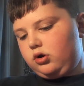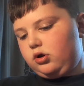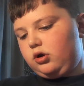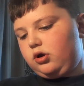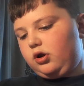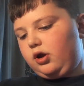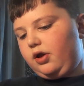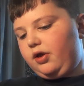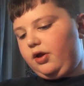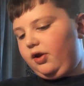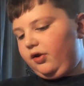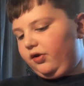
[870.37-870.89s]

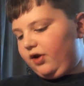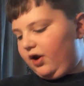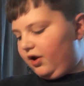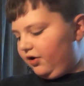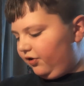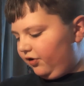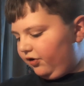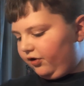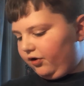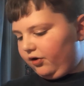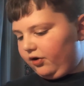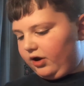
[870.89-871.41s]
Now these
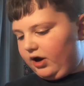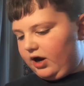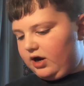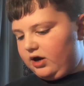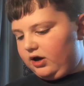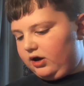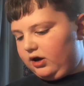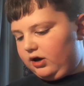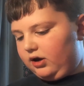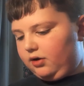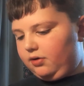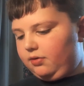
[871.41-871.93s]
edges are kind
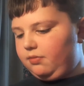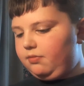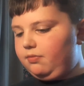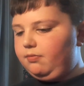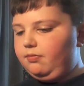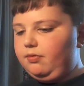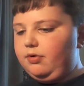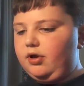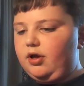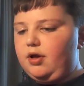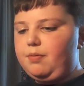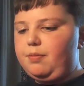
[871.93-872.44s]
of
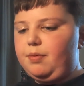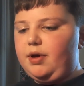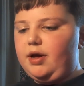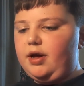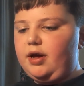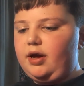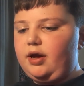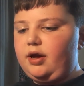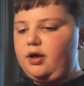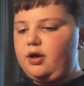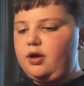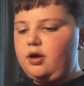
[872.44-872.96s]
really
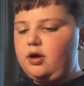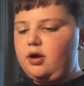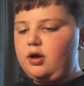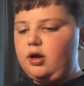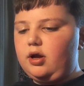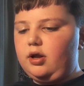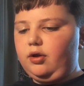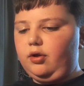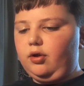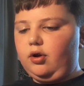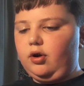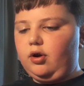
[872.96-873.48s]
big
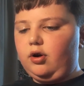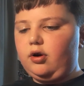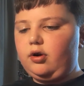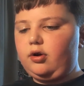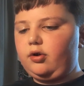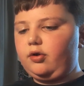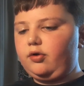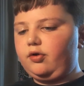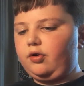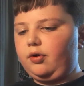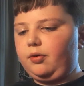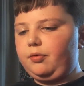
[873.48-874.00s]
and long,
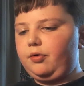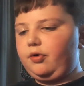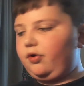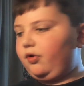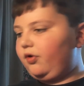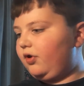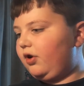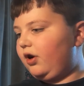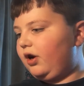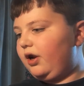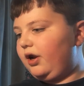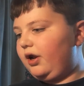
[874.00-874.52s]
so I'm
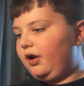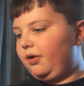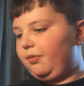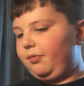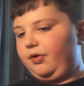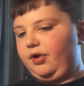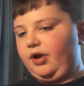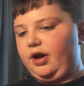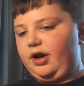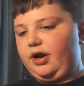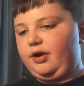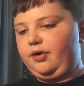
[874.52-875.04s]
just cutting them
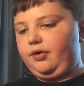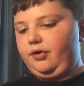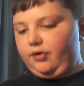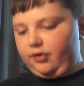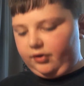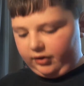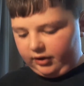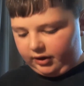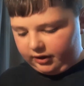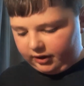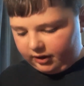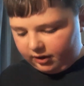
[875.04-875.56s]
down so
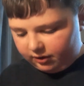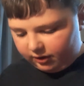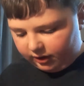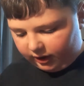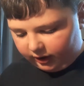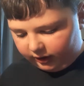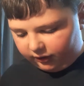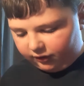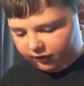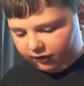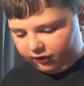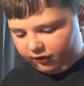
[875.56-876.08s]
that they're
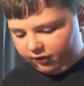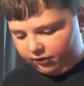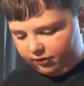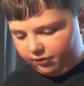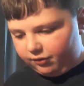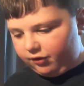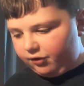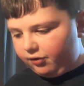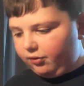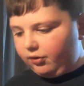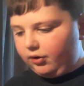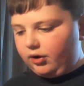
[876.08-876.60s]
not too
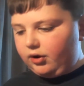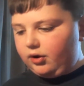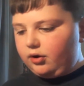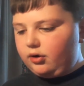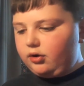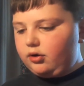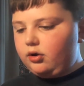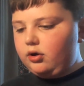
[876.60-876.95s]
long.